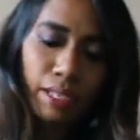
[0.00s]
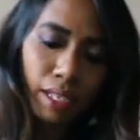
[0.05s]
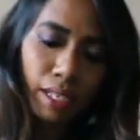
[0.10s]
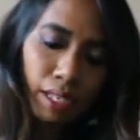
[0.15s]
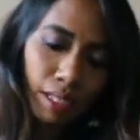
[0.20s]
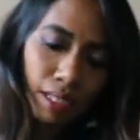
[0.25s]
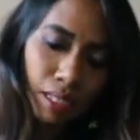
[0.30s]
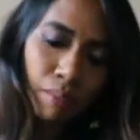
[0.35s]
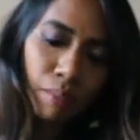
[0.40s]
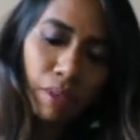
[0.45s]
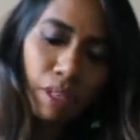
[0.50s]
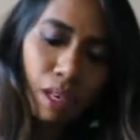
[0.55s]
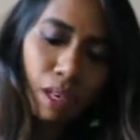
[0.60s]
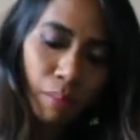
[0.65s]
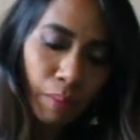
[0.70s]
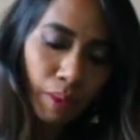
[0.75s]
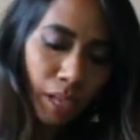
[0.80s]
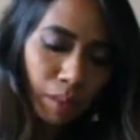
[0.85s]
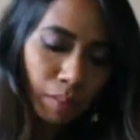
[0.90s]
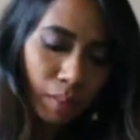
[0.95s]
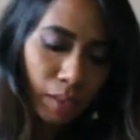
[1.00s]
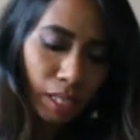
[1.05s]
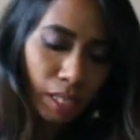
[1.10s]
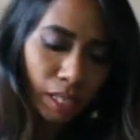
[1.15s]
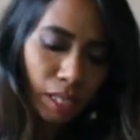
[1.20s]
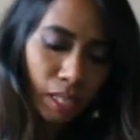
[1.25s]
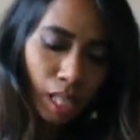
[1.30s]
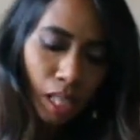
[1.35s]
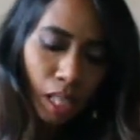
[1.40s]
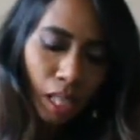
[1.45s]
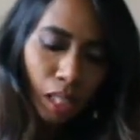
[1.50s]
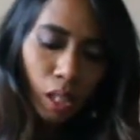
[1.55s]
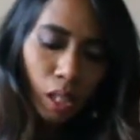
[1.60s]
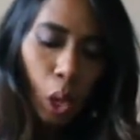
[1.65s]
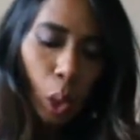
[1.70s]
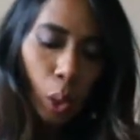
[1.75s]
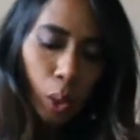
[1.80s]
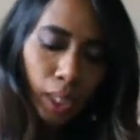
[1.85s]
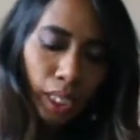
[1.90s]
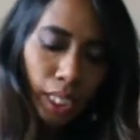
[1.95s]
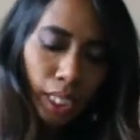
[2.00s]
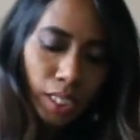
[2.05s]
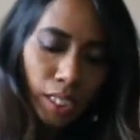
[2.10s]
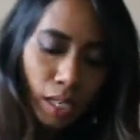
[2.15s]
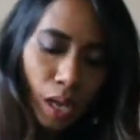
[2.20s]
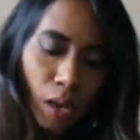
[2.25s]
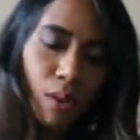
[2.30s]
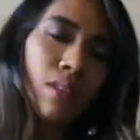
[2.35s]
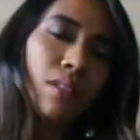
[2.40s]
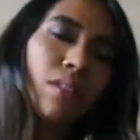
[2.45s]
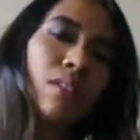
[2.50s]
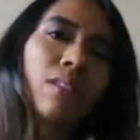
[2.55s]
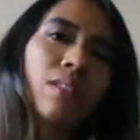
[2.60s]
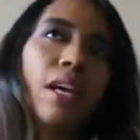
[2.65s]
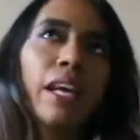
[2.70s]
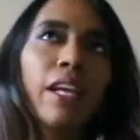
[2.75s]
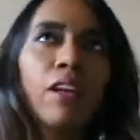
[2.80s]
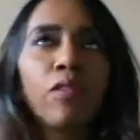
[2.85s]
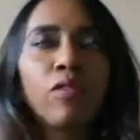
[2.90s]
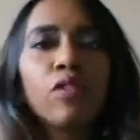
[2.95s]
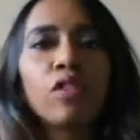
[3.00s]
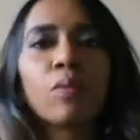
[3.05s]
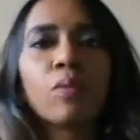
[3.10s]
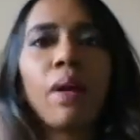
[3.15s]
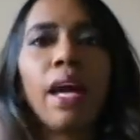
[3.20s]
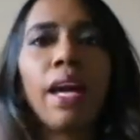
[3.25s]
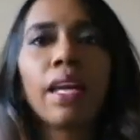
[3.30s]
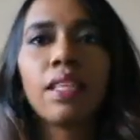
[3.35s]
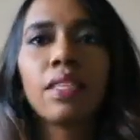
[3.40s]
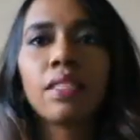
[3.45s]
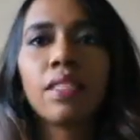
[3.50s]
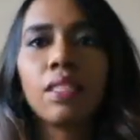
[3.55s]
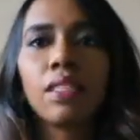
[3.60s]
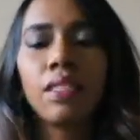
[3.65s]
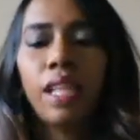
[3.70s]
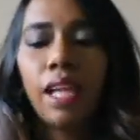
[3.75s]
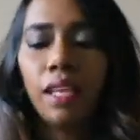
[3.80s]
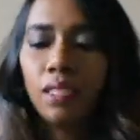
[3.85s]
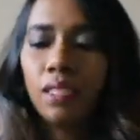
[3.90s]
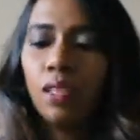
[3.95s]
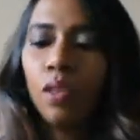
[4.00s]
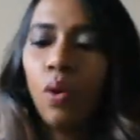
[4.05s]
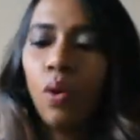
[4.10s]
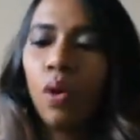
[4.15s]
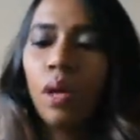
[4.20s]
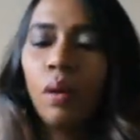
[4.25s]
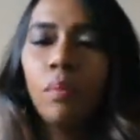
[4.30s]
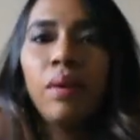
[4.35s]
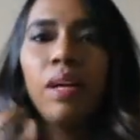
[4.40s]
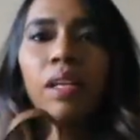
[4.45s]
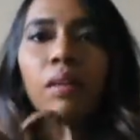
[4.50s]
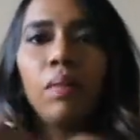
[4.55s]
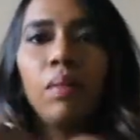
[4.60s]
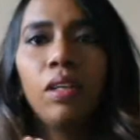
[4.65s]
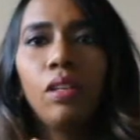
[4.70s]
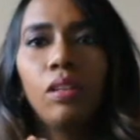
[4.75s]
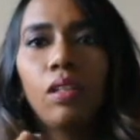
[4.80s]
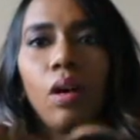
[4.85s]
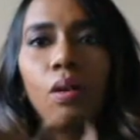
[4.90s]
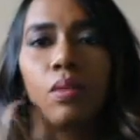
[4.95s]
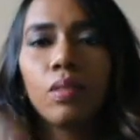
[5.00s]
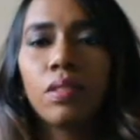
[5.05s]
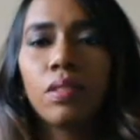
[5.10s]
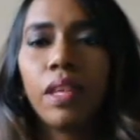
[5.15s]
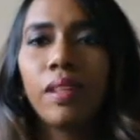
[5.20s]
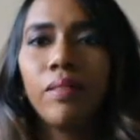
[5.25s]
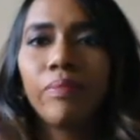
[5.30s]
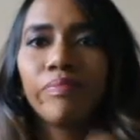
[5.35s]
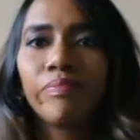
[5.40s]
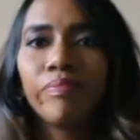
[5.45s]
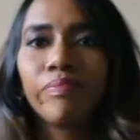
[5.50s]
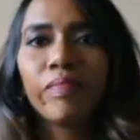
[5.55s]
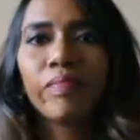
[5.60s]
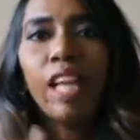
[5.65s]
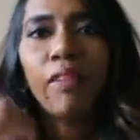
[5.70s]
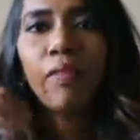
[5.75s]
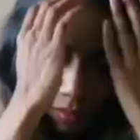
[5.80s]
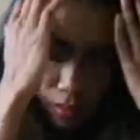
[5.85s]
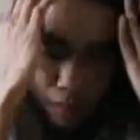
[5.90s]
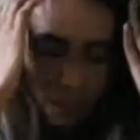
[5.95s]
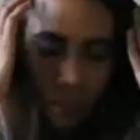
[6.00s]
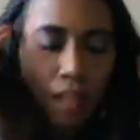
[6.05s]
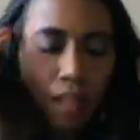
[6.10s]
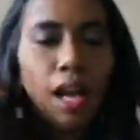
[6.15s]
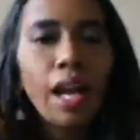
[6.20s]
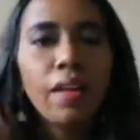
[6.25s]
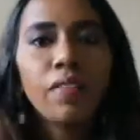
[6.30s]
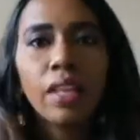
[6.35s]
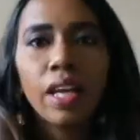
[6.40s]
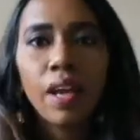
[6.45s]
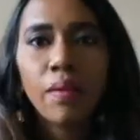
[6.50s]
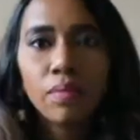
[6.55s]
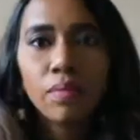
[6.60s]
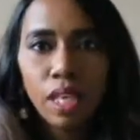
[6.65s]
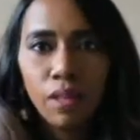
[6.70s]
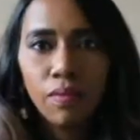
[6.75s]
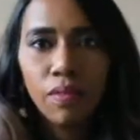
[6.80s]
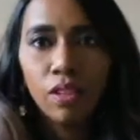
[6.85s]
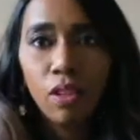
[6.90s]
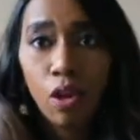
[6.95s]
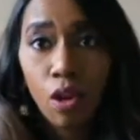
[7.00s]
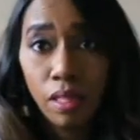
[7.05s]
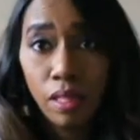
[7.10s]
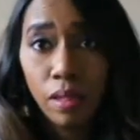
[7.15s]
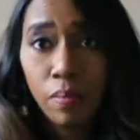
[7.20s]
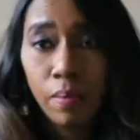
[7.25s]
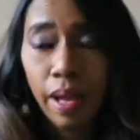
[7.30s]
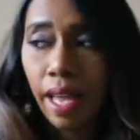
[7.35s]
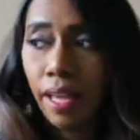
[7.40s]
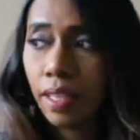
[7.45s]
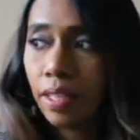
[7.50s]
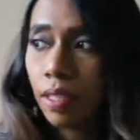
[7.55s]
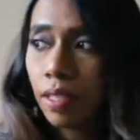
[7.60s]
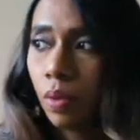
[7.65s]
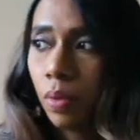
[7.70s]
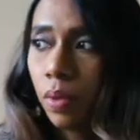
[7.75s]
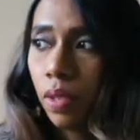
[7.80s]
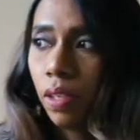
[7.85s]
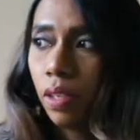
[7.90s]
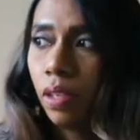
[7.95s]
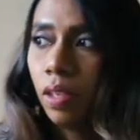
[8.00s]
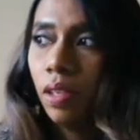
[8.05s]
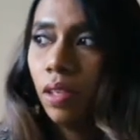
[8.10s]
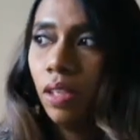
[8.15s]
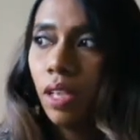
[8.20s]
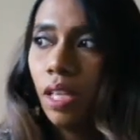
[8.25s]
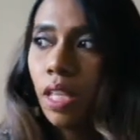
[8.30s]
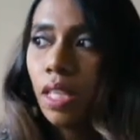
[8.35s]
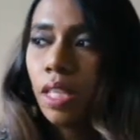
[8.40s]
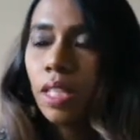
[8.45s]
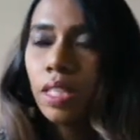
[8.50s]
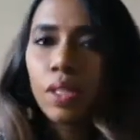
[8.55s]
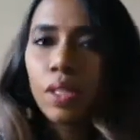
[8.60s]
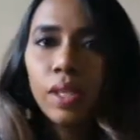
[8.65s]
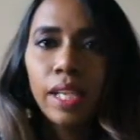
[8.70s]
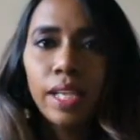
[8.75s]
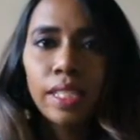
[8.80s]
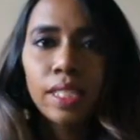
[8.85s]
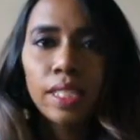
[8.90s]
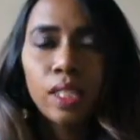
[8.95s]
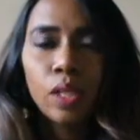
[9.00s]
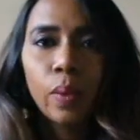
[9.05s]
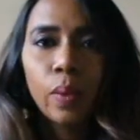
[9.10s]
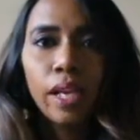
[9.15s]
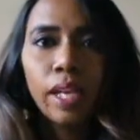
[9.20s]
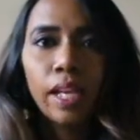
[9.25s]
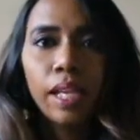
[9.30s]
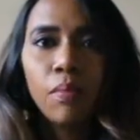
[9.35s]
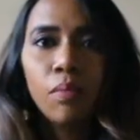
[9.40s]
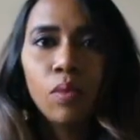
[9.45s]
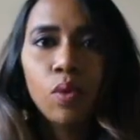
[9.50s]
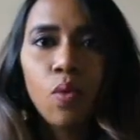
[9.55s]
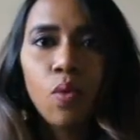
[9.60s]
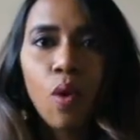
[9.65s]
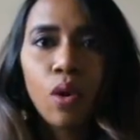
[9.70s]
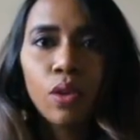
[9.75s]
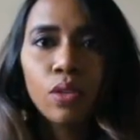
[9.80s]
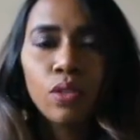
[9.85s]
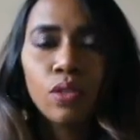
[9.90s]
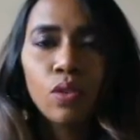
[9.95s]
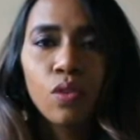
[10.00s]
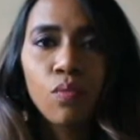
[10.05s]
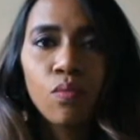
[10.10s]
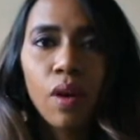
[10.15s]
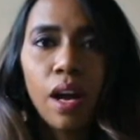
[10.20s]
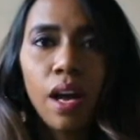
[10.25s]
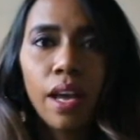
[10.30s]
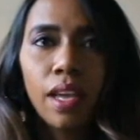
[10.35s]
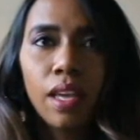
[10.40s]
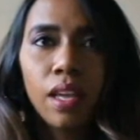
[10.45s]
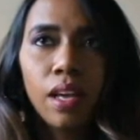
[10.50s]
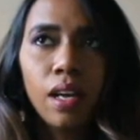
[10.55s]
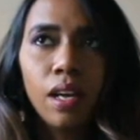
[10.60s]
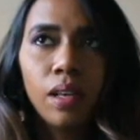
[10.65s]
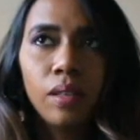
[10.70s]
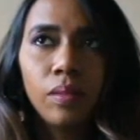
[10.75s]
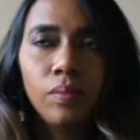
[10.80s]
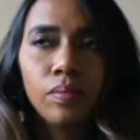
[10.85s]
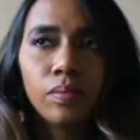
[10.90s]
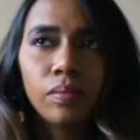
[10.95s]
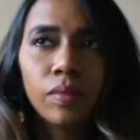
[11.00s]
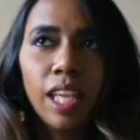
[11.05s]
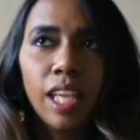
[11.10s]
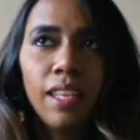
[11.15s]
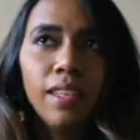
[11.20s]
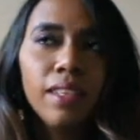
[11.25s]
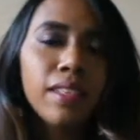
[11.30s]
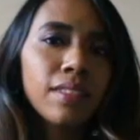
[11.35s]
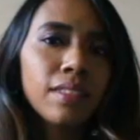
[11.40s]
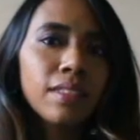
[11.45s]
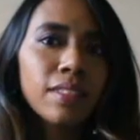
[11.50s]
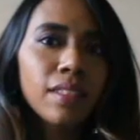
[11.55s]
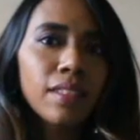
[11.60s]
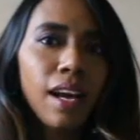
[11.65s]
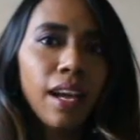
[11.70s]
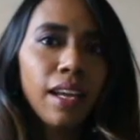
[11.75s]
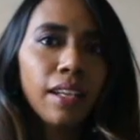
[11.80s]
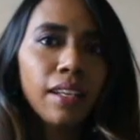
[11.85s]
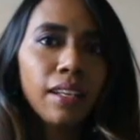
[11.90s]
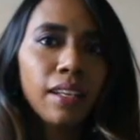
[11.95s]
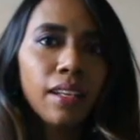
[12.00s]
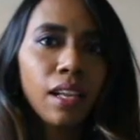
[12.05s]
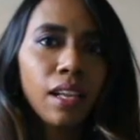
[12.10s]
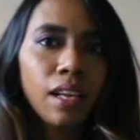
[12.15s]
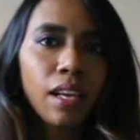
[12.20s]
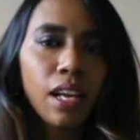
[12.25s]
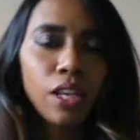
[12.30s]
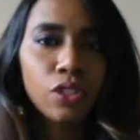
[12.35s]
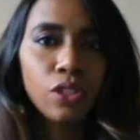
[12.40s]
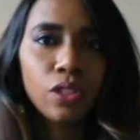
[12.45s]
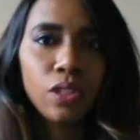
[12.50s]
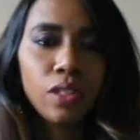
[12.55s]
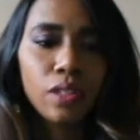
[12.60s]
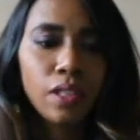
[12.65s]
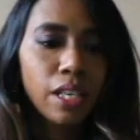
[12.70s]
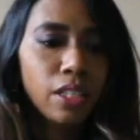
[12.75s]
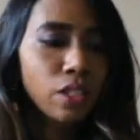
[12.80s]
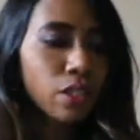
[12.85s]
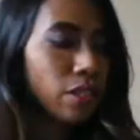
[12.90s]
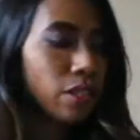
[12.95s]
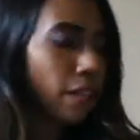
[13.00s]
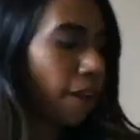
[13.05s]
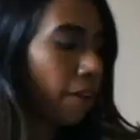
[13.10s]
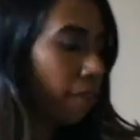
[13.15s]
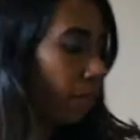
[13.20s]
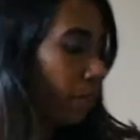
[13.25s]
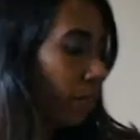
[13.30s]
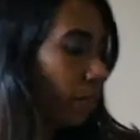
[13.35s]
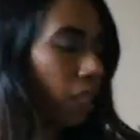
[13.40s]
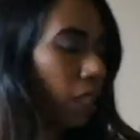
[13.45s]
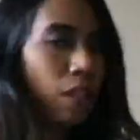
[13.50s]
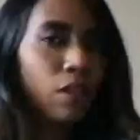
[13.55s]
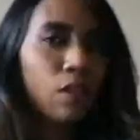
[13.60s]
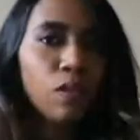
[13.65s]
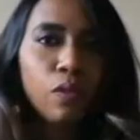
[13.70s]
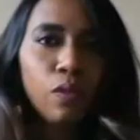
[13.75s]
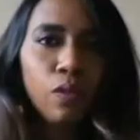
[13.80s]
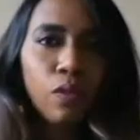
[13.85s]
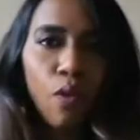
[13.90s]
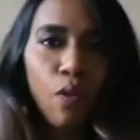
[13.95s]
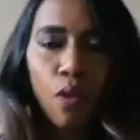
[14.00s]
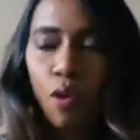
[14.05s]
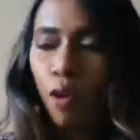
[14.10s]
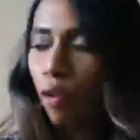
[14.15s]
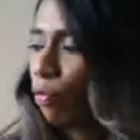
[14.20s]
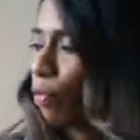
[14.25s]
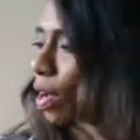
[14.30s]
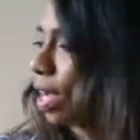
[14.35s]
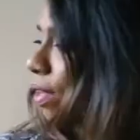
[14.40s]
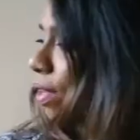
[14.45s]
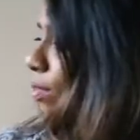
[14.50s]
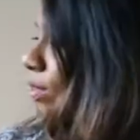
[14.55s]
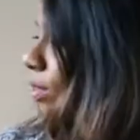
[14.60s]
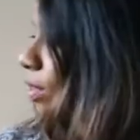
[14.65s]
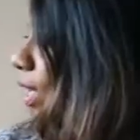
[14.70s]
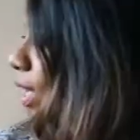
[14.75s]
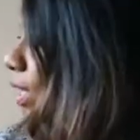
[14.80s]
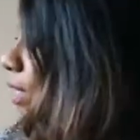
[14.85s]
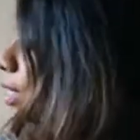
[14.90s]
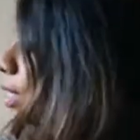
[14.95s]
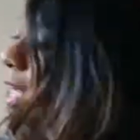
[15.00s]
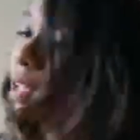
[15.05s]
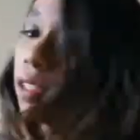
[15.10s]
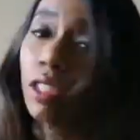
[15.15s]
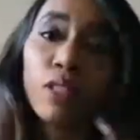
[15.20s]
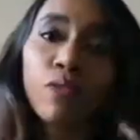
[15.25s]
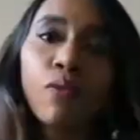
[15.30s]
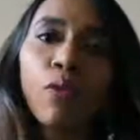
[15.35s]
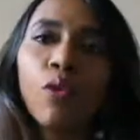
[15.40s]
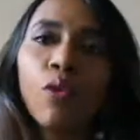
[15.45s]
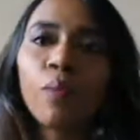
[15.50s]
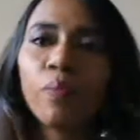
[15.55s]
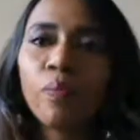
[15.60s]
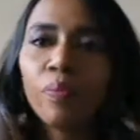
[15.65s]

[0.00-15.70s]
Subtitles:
and a zipper compartment. The only downside of this bag is there's no compartment on the outside. I think I've done with all the bags over here. So let's quickly move on to my Indian style clutches. I just have, I think, 4 or 5. Yeah, there's 4.